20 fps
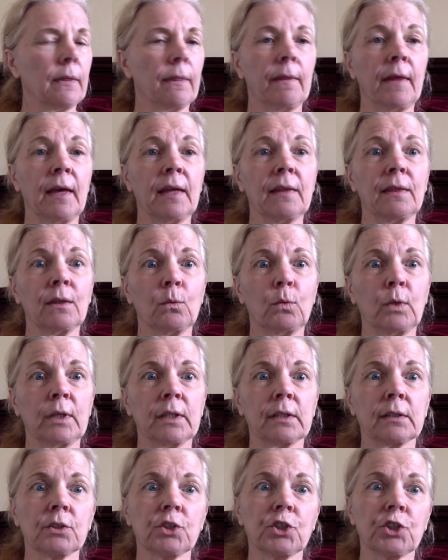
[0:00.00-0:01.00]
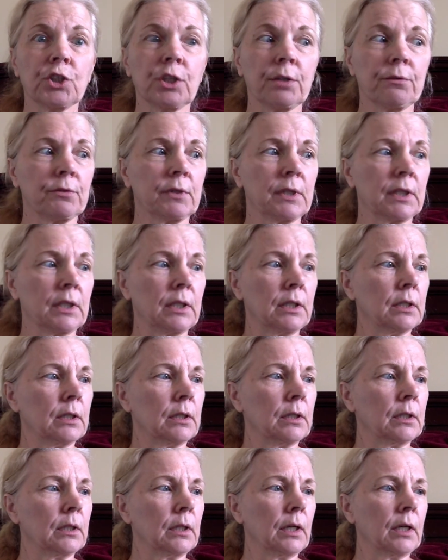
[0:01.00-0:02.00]
Then the wind shifted,
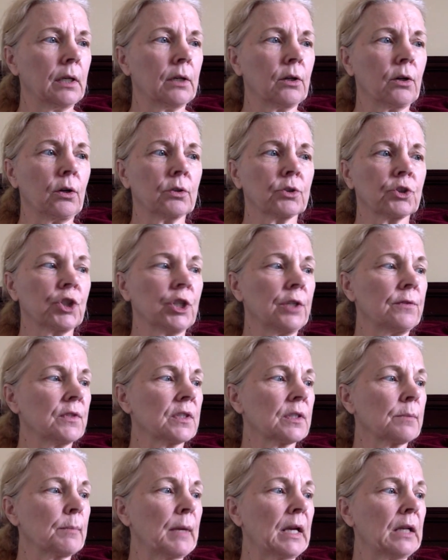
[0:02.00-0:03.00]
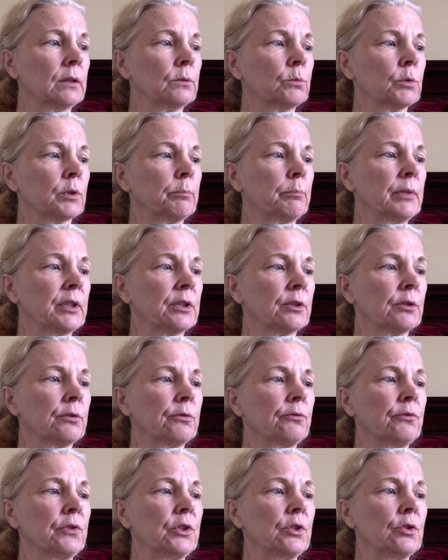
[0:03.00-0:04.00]
and all Chief smelled were bitter
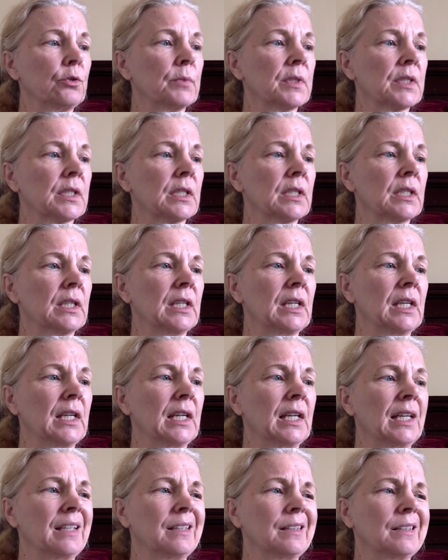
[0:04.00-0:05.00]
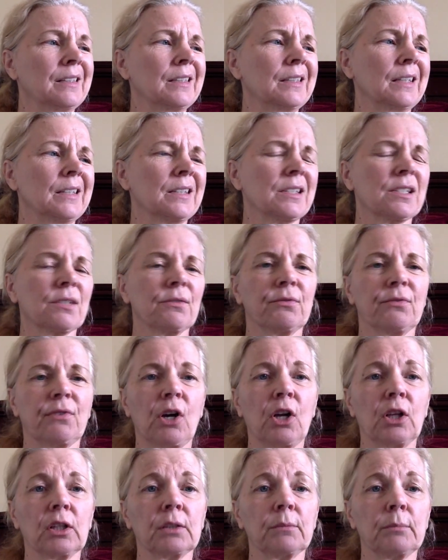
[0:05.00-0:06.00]
fumes and the guts of
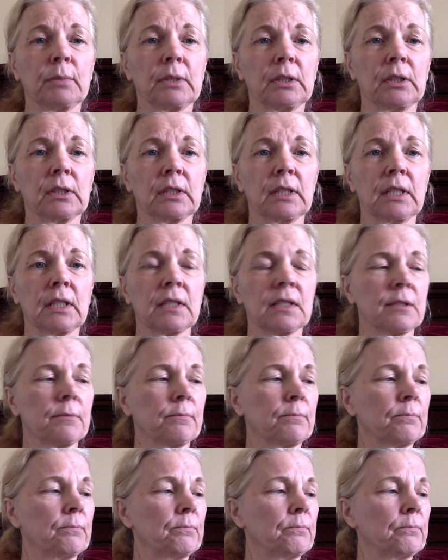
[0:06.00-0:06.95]
fallen buildings.